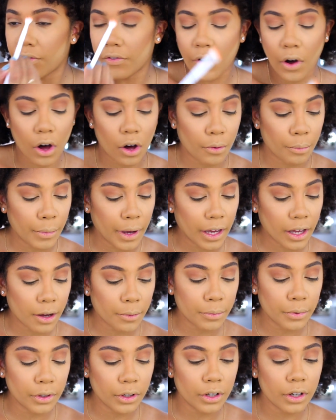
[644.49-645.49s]
fall
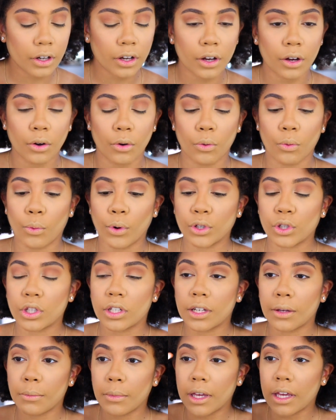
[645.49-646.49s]
makeup look, which
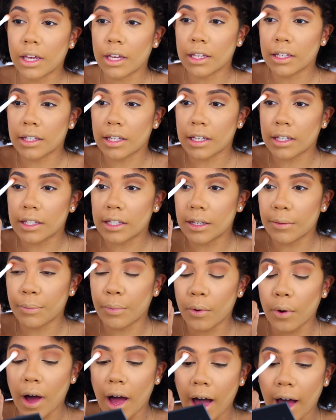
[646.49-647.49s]
to me is
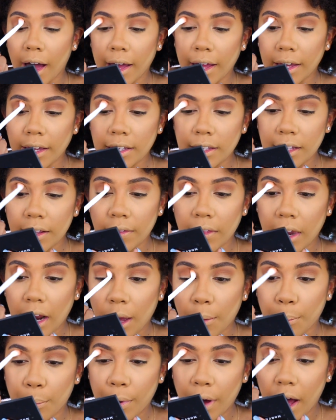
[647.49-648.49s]
simple eyes and then
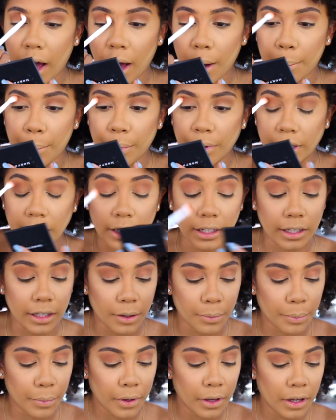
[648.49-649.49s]
a pop
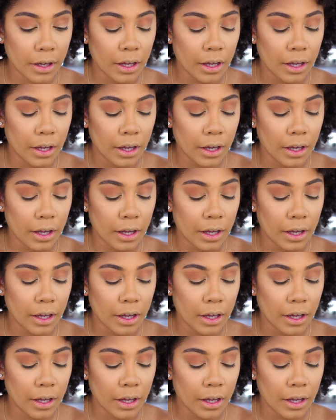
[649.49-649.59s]
lip.